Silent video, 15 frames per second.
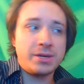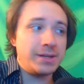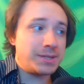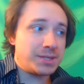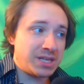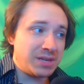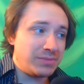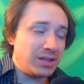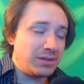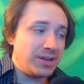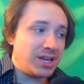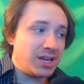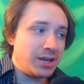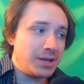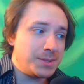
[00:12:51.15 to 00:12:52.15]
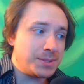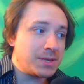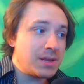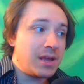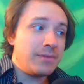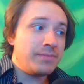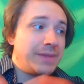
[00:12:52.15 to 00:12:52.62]
It's simply because
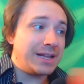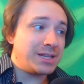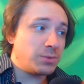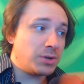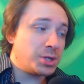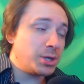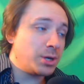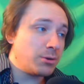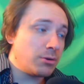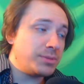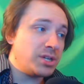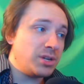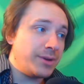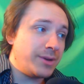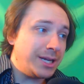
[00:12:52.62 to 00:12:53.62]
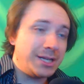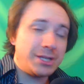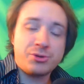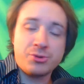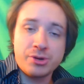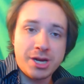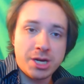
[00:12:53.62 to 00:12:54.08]
that's what you grew up doing. It's
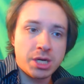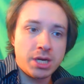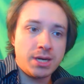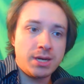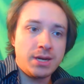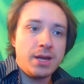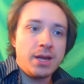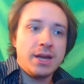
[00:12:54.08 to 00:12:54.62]
tradition.